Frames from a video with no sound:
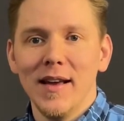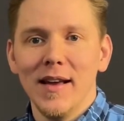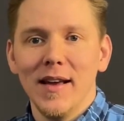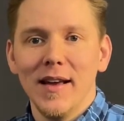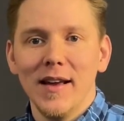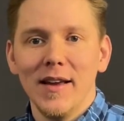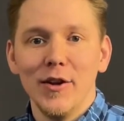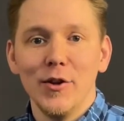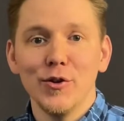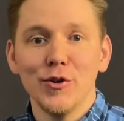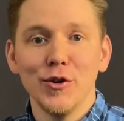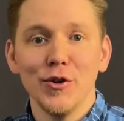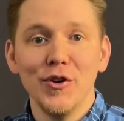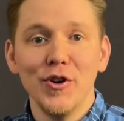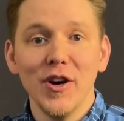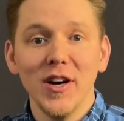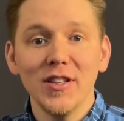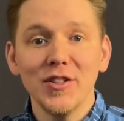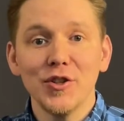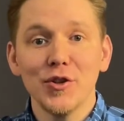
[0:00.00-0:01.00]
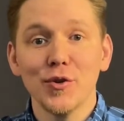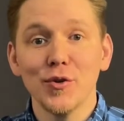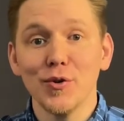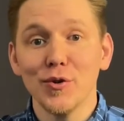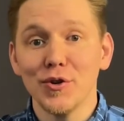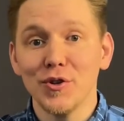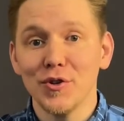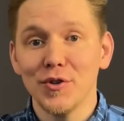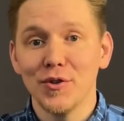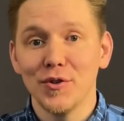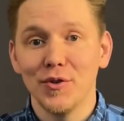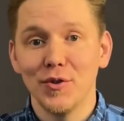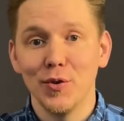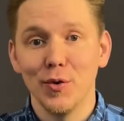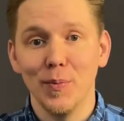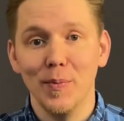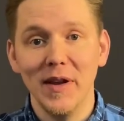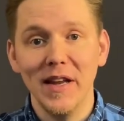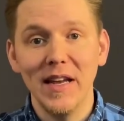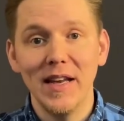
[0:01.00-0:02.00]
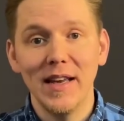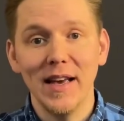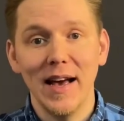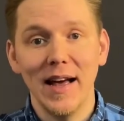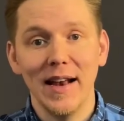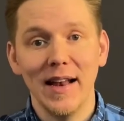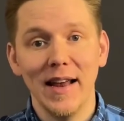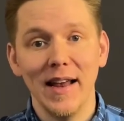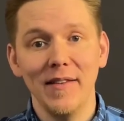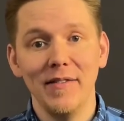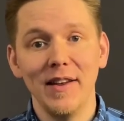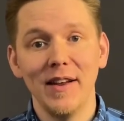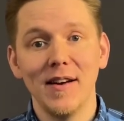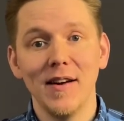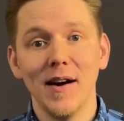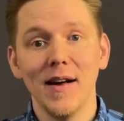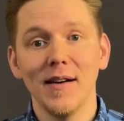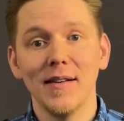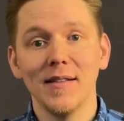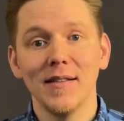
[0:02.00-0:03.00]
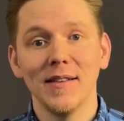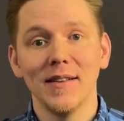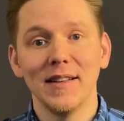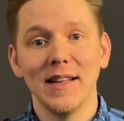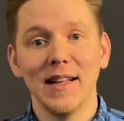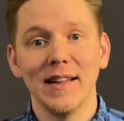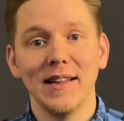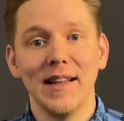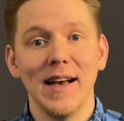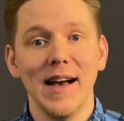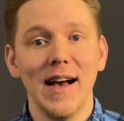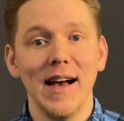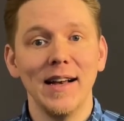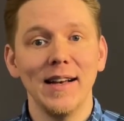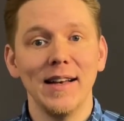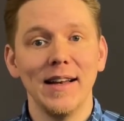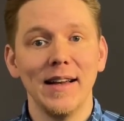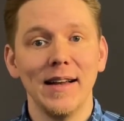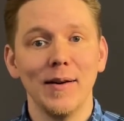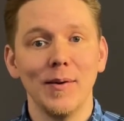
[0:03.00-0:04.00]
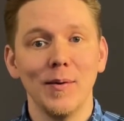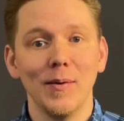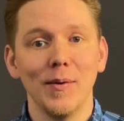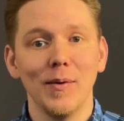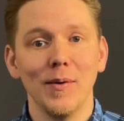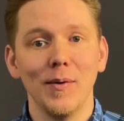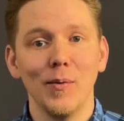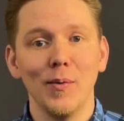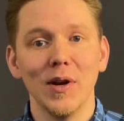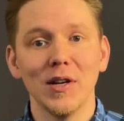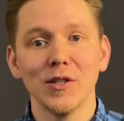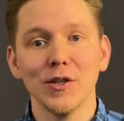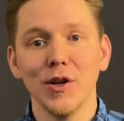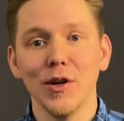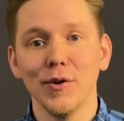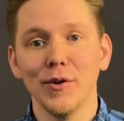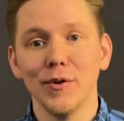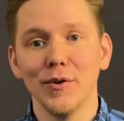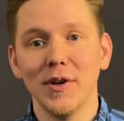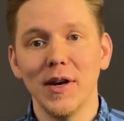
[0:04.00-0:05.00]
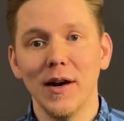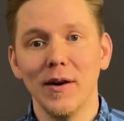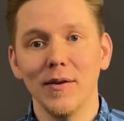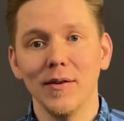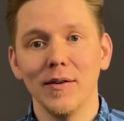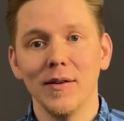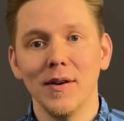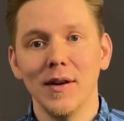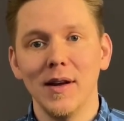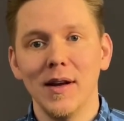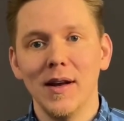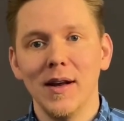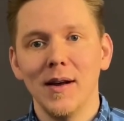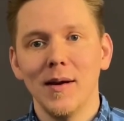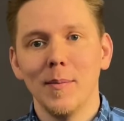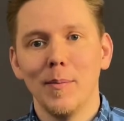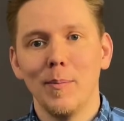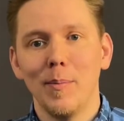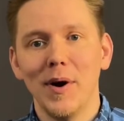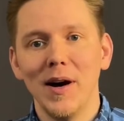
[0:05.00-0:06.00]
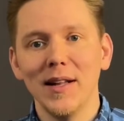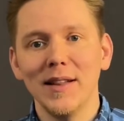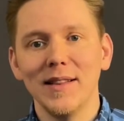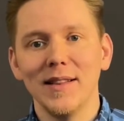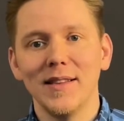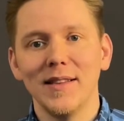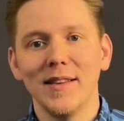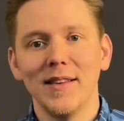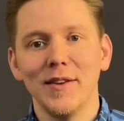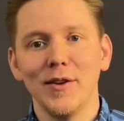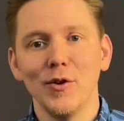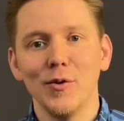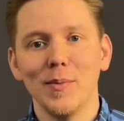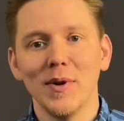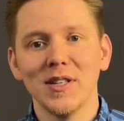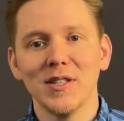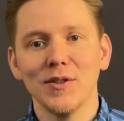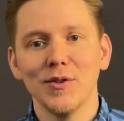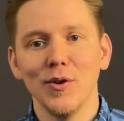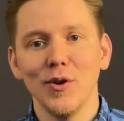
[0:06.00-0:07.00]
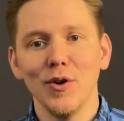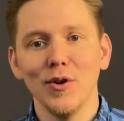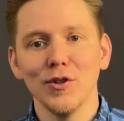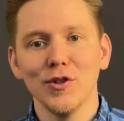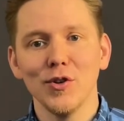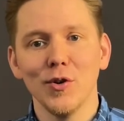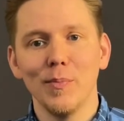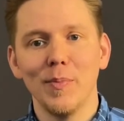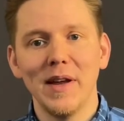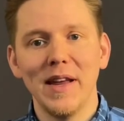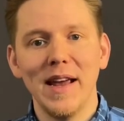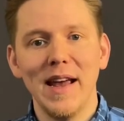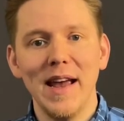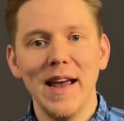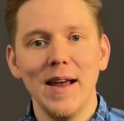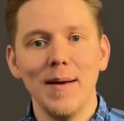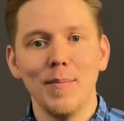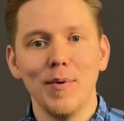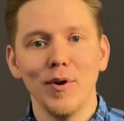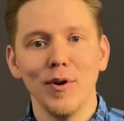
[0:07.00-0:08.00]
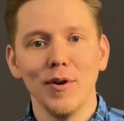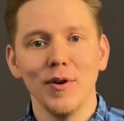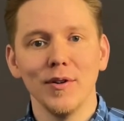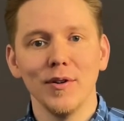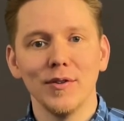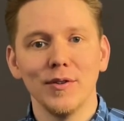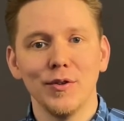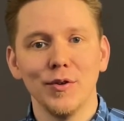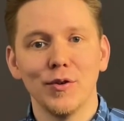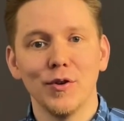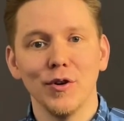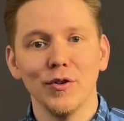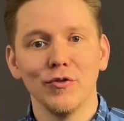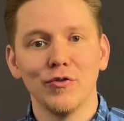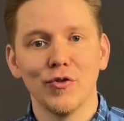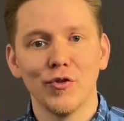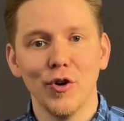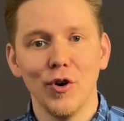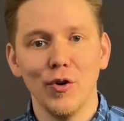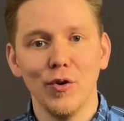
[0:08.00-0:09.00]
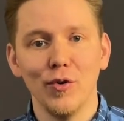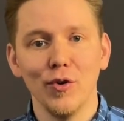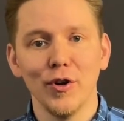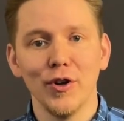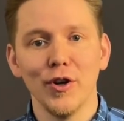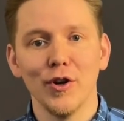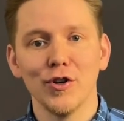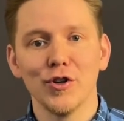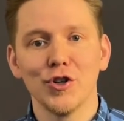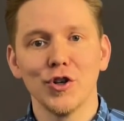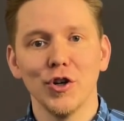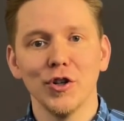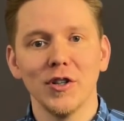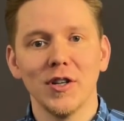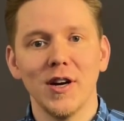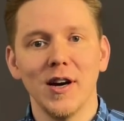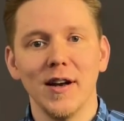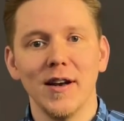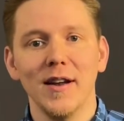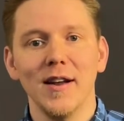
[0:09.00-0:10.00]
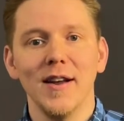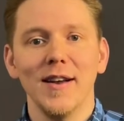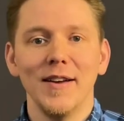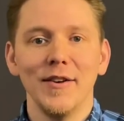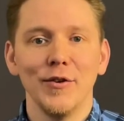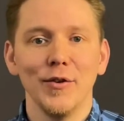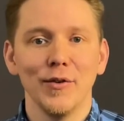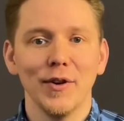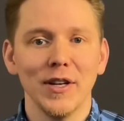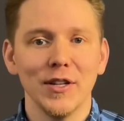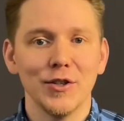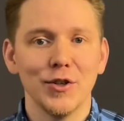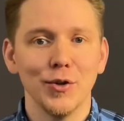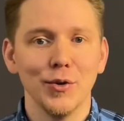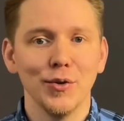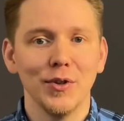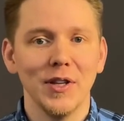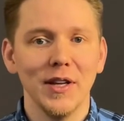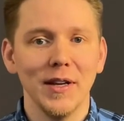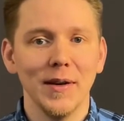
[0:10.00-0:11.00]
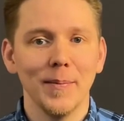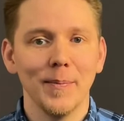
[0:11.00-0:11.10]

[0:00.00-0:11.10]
You should not choose too big and heavy gun that the handling will slow you down, but you must also be able to control your shotgun during shooting.